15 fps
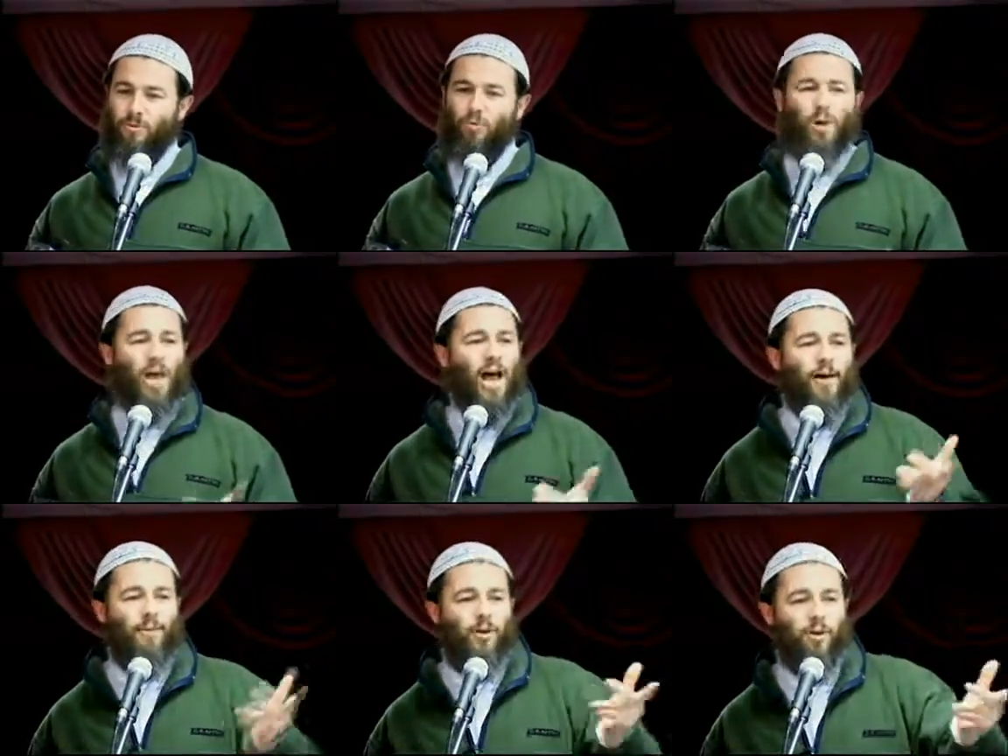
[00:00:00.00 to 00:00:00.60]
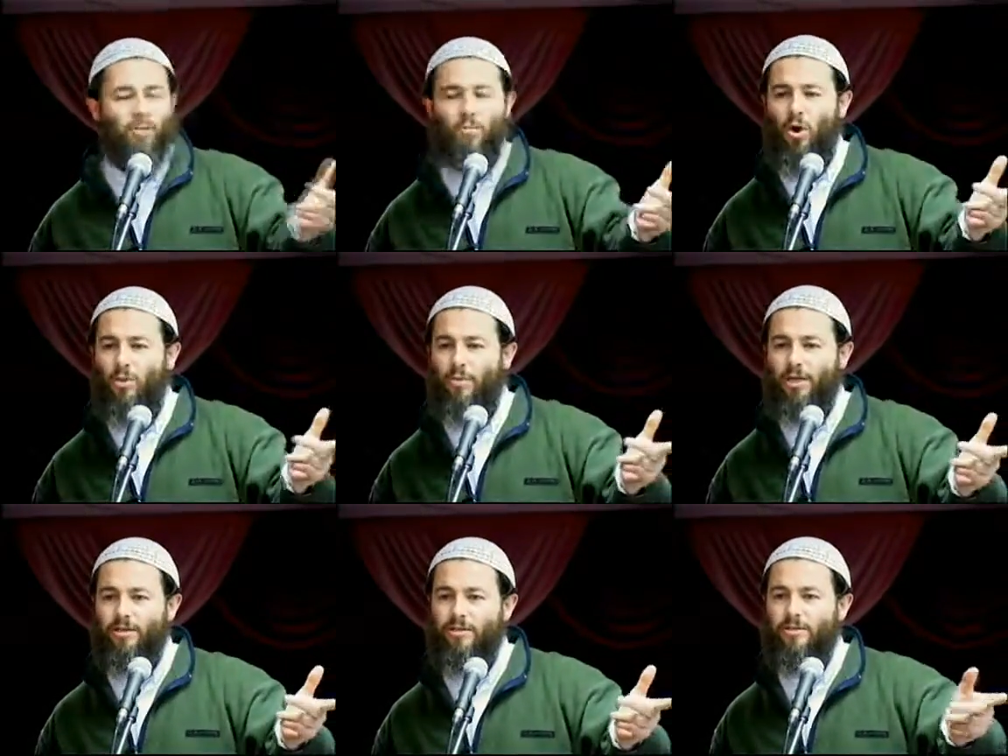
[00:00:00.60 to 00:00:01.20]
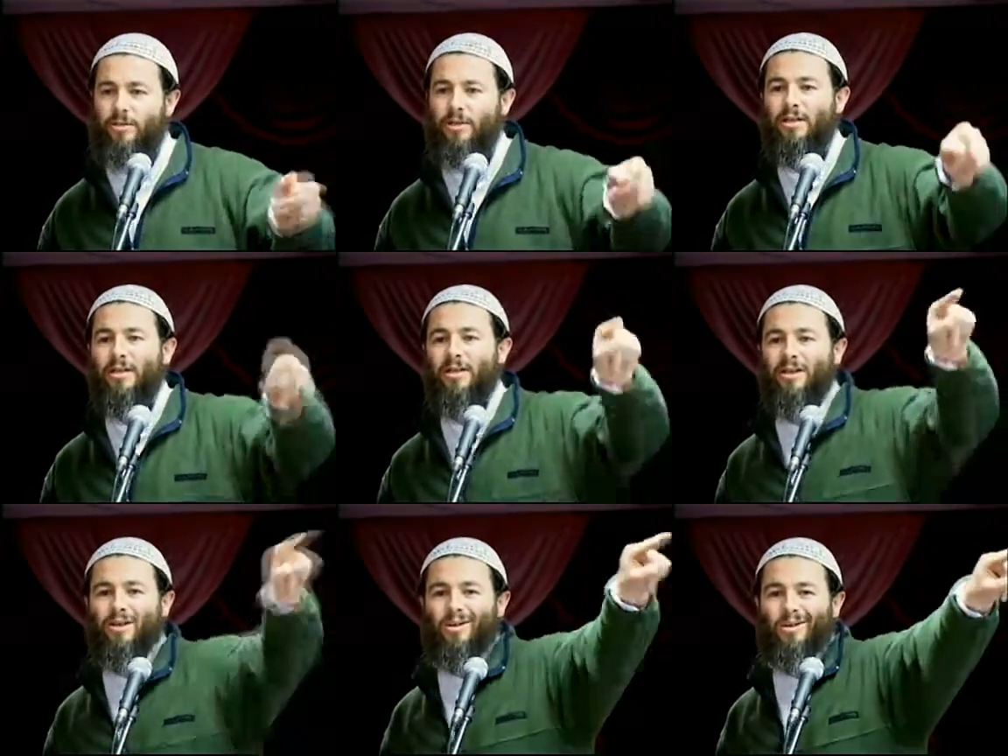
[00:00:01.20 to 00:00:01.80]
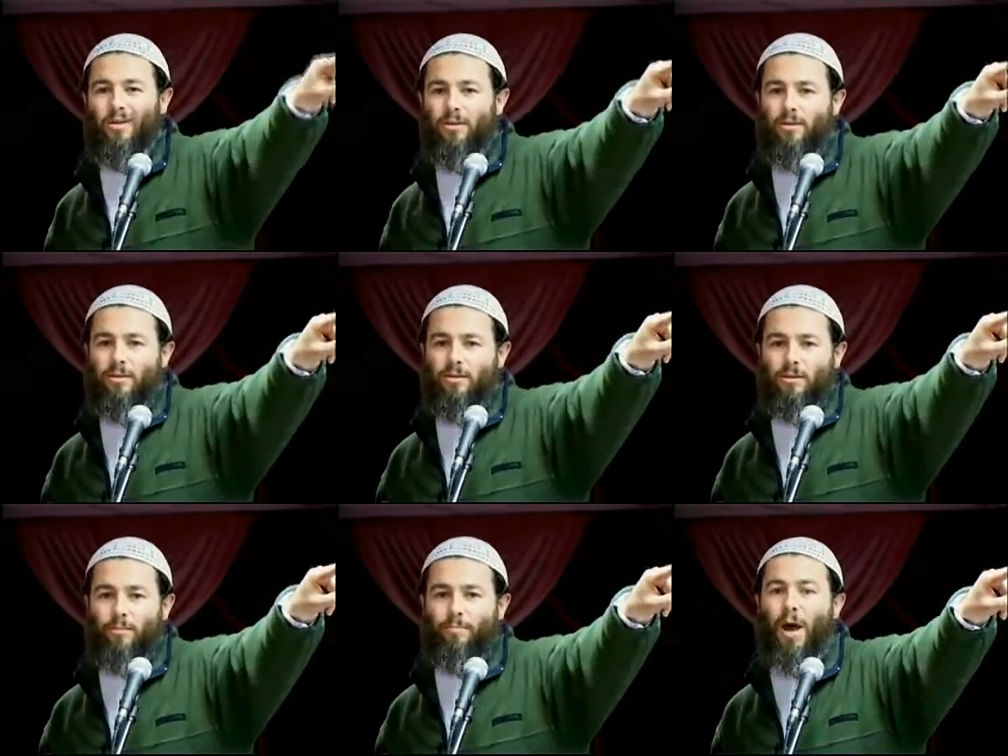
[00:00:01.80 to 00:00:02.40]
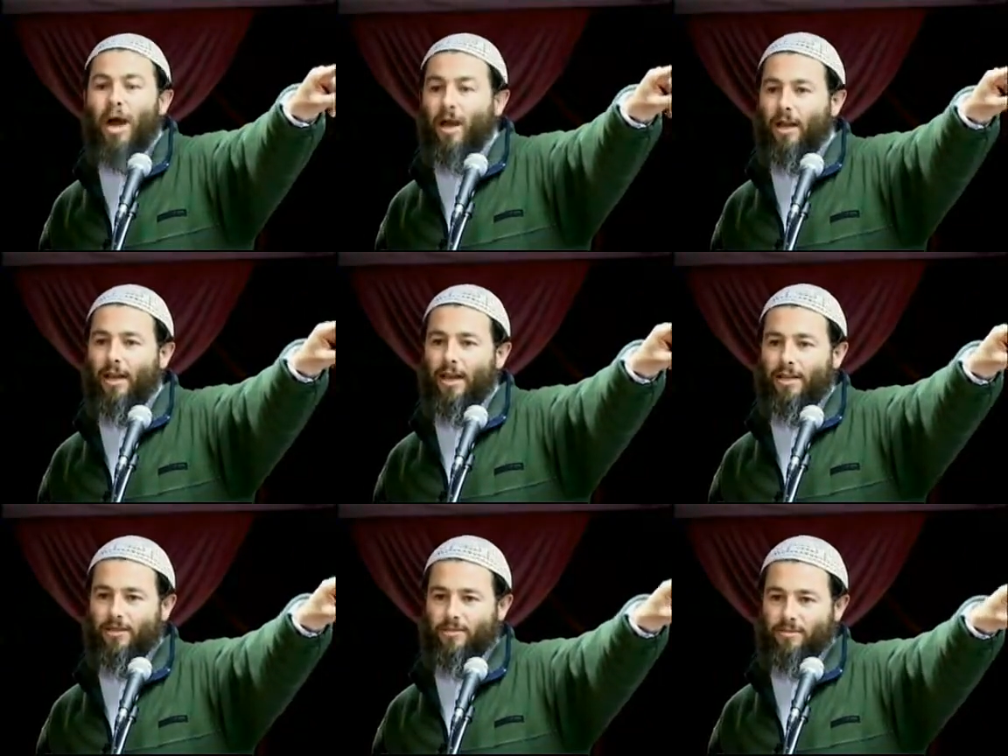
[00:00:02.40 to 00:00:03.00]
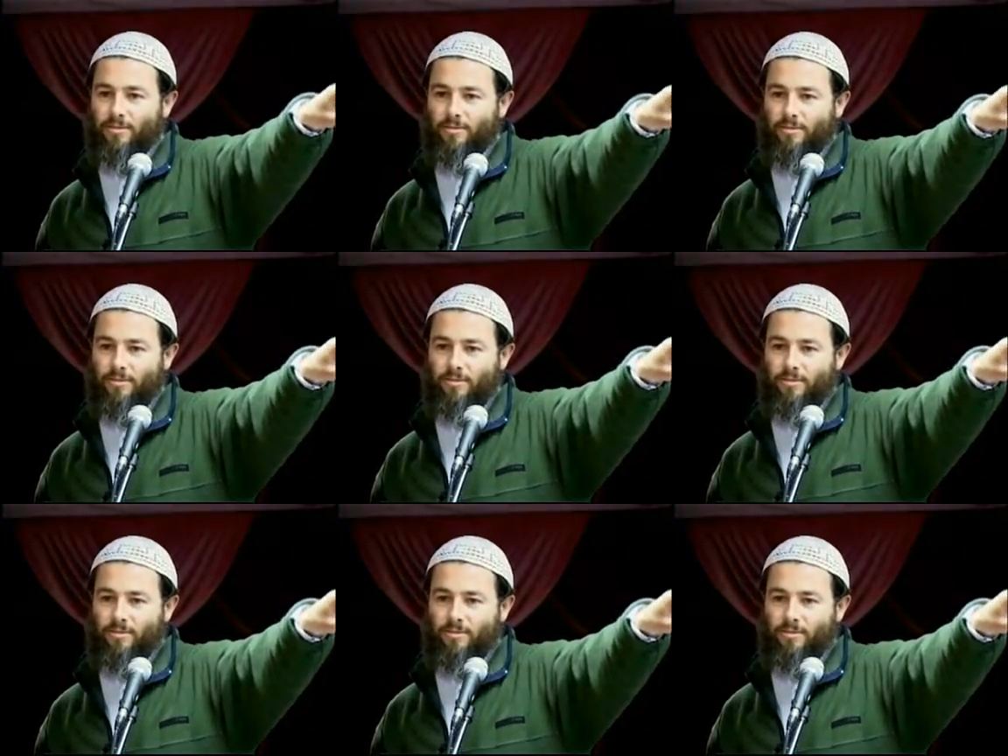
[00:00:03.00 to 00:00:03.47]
We have at the moment Barclays,